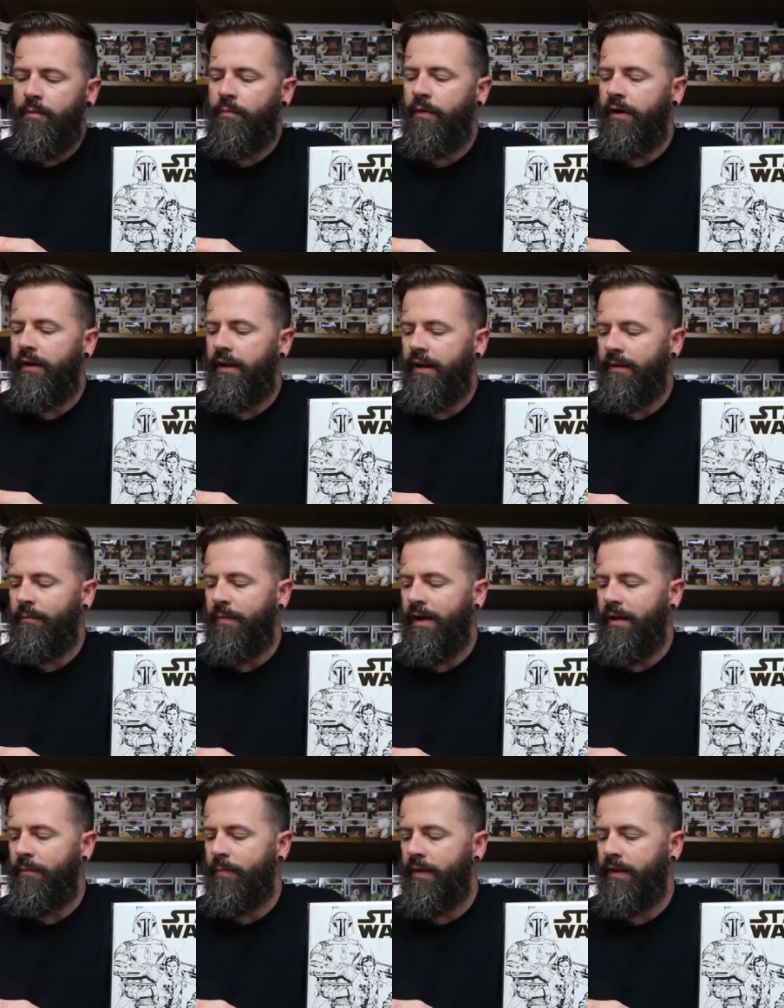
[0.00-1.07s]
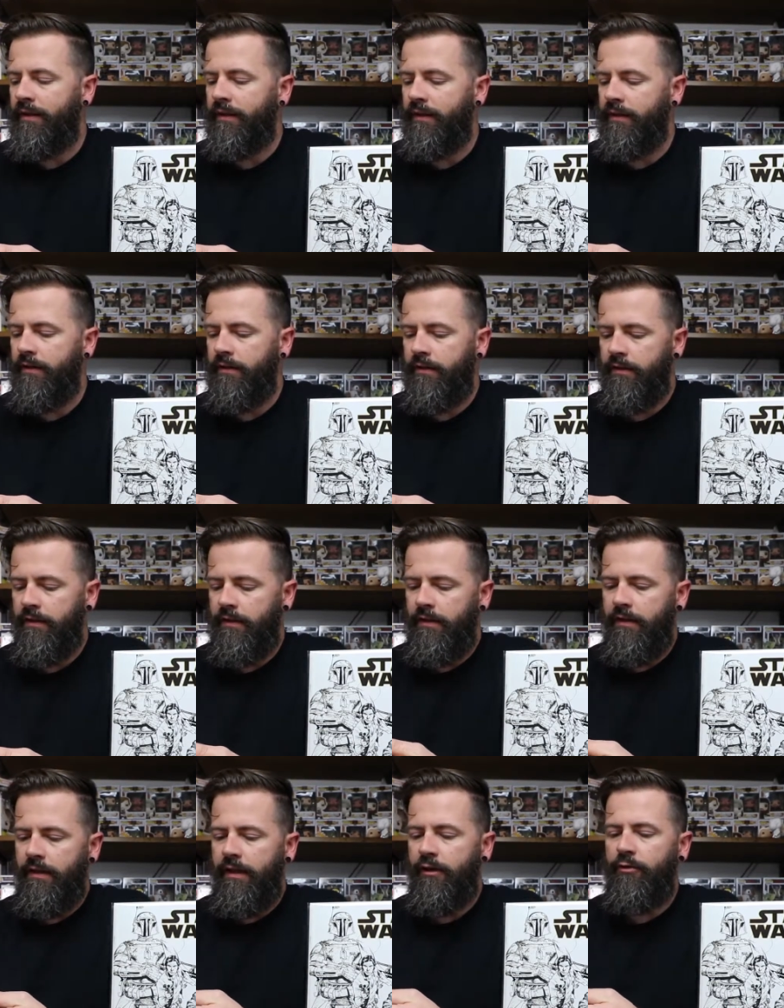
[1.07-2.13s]
But in my opinion,
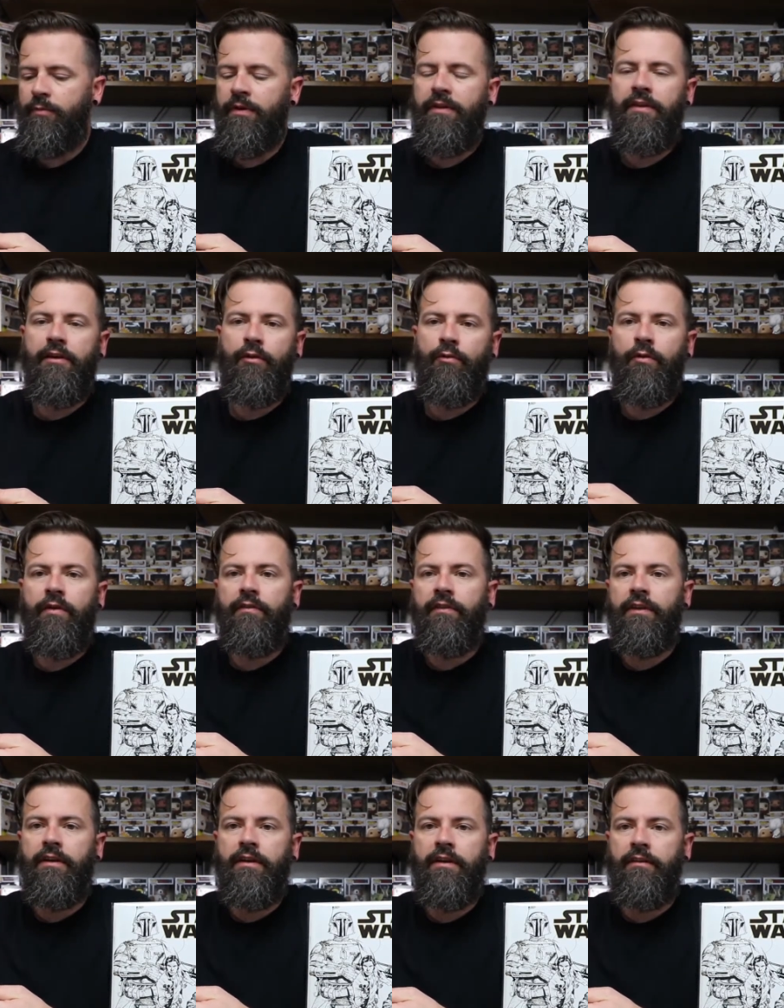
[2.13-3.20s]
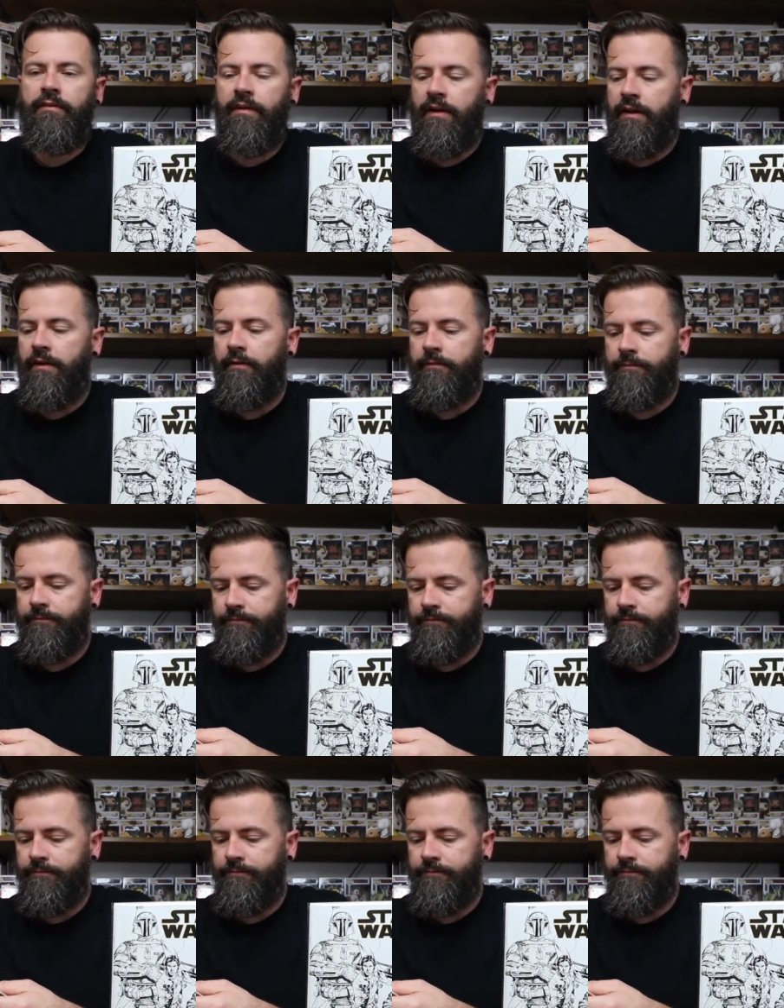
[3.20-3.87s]
it would be the equivalent of,